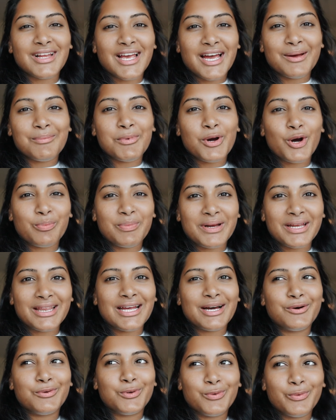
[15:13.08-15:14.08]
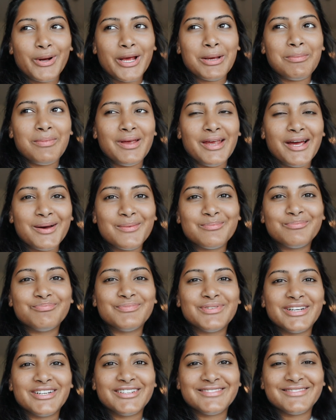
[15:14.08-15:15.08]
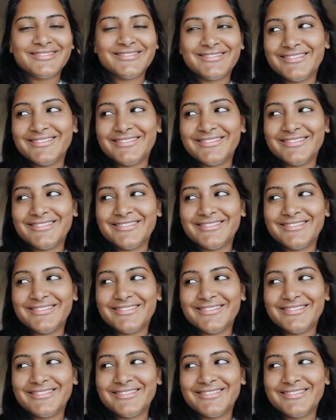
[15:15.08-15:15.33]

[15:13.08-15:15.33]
I'm hoping that will wake me up.